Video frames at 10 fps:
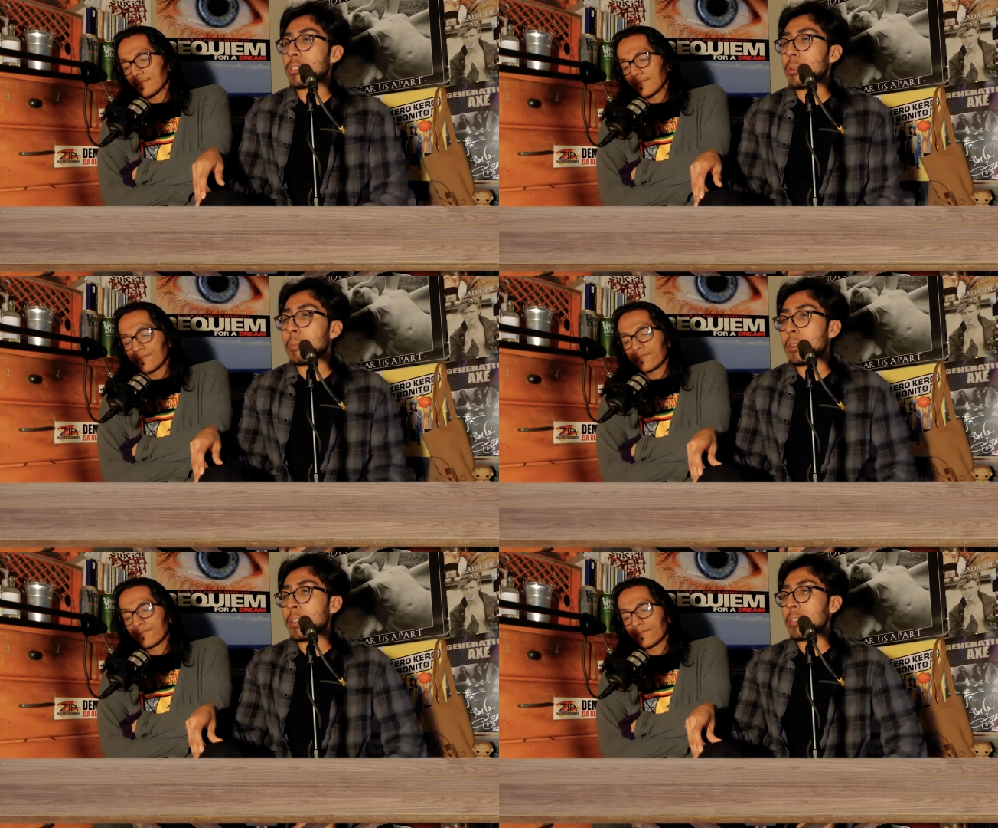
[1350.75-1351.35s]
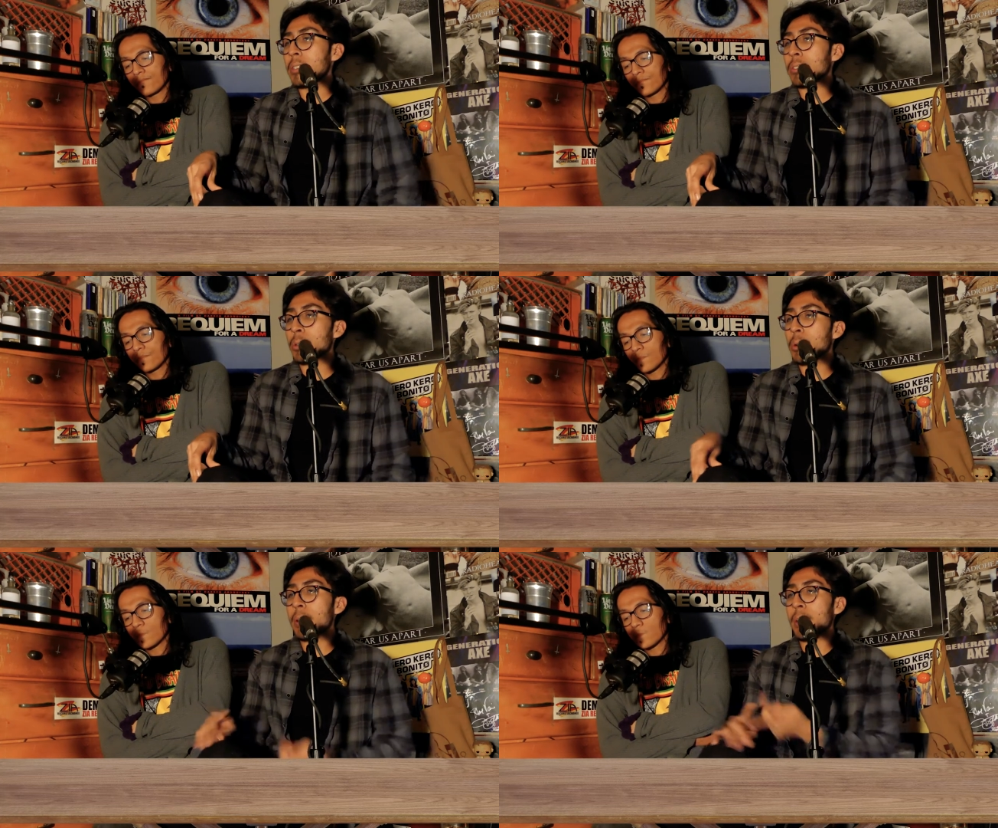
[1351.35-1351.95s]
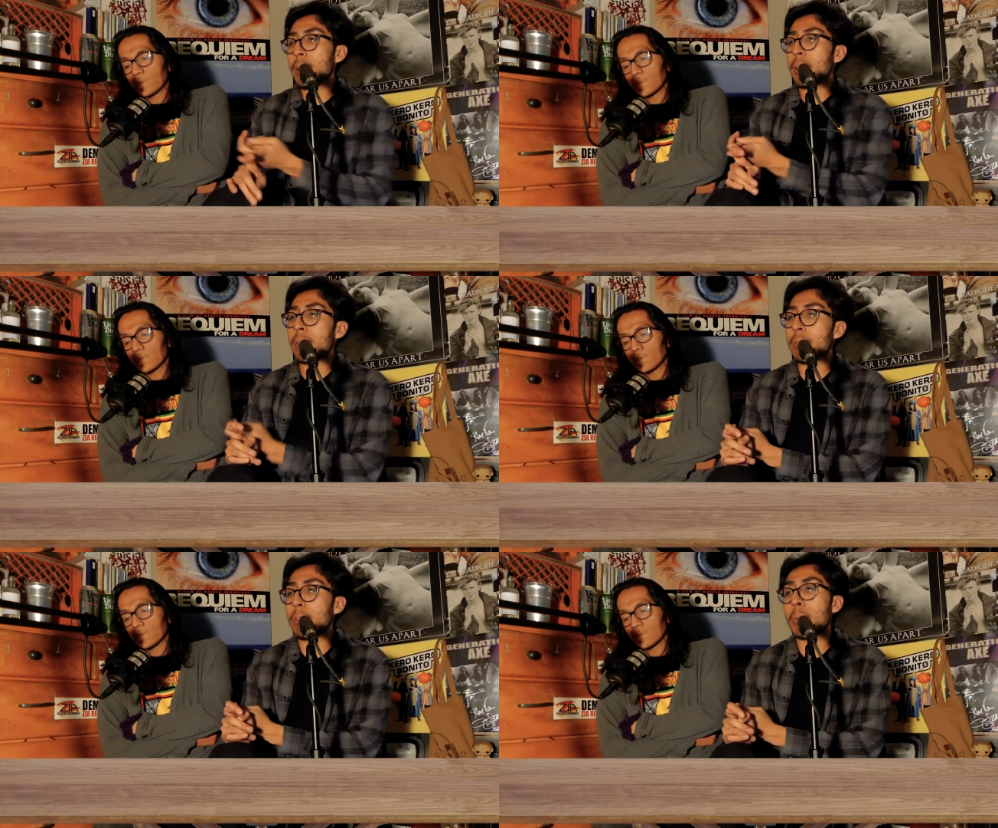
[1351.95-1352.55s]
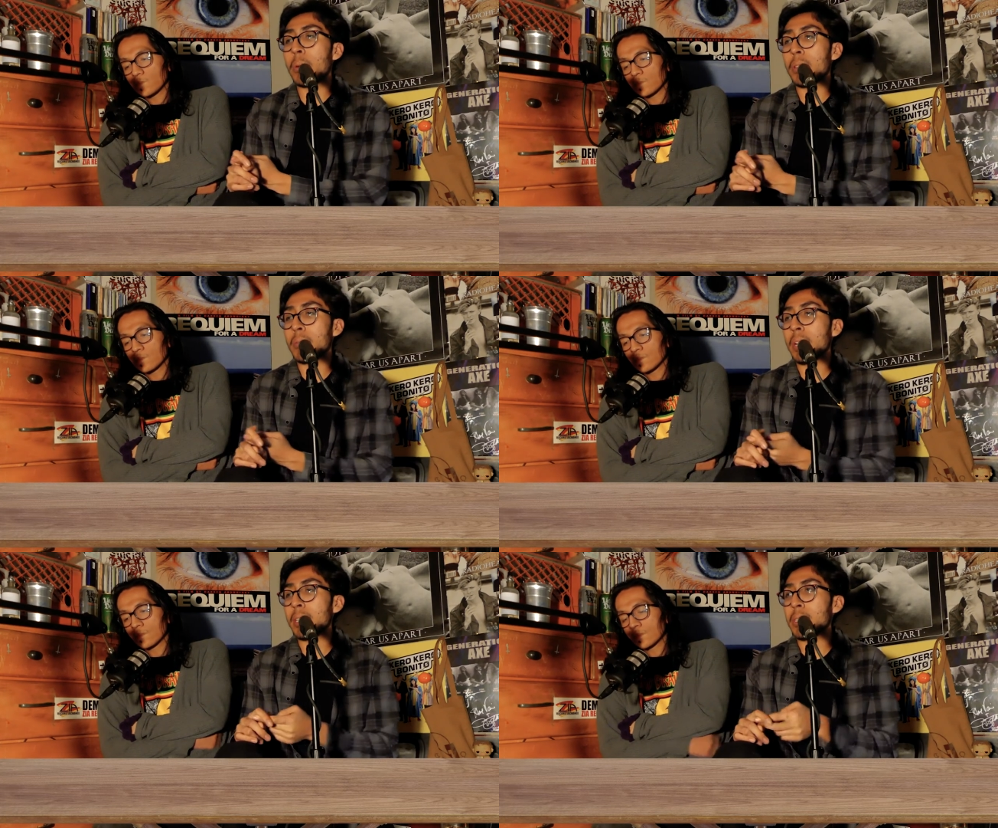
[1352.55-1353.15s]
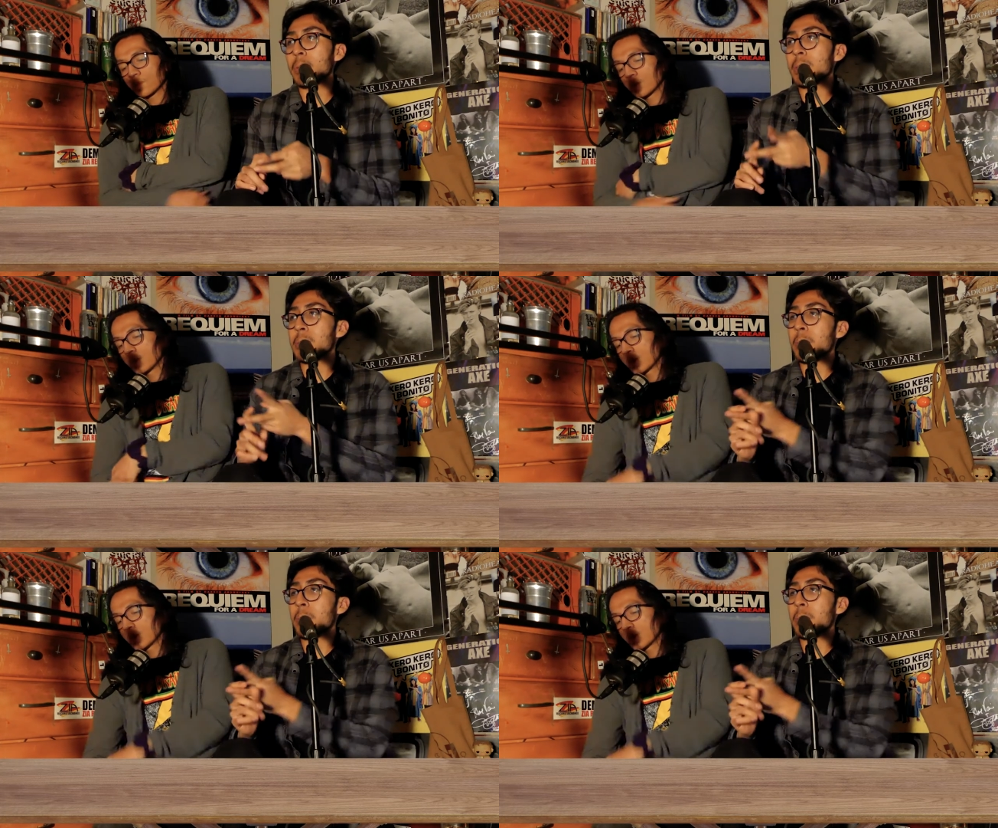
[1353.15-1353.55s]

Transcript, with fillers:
Speaker 1: someone is queer in the film or the fact that someone is